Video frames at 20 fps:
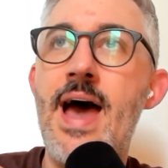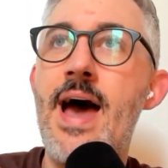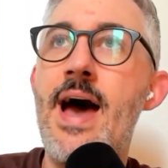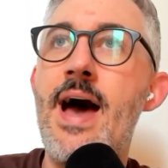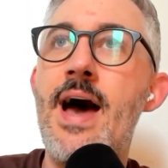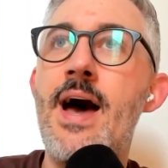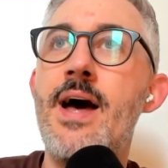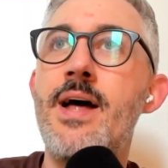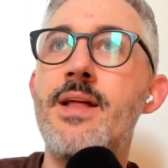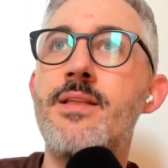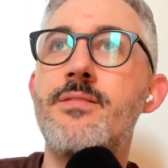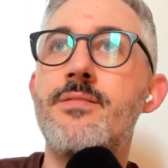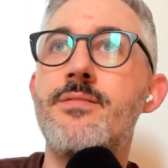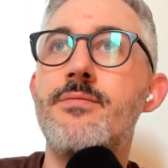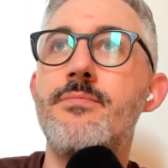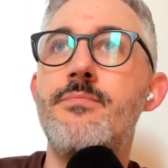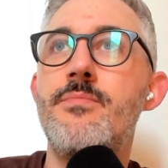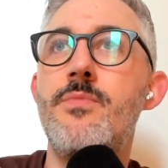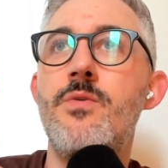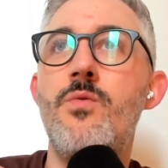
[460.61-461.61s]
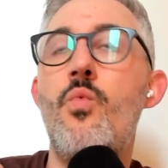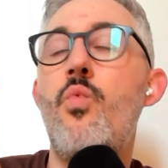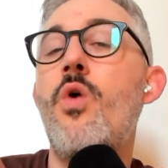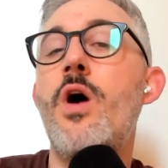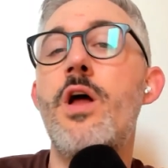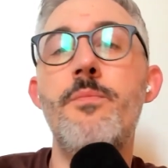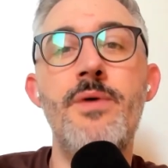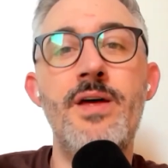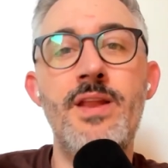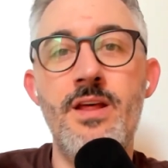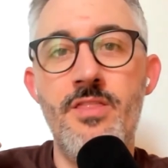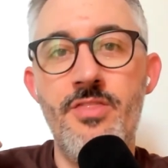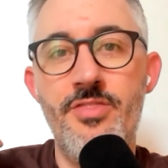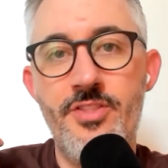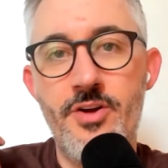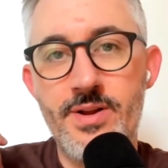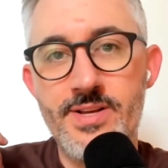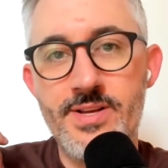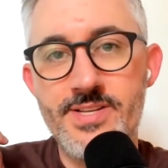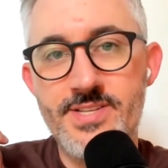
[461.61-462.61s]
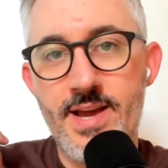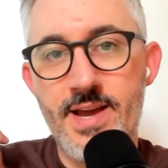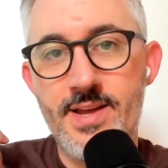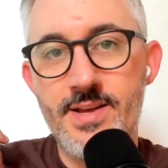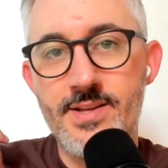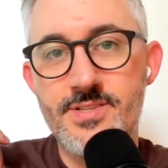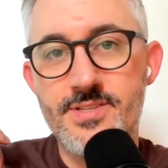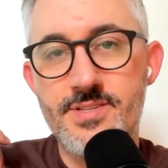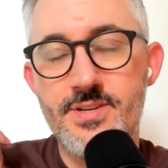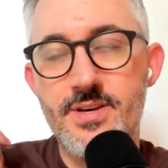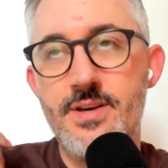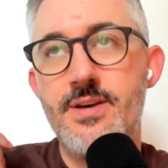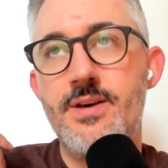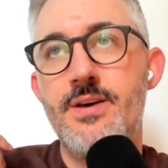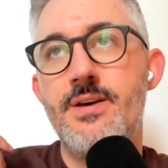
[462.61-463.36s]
at 1 minute and 30 seconds,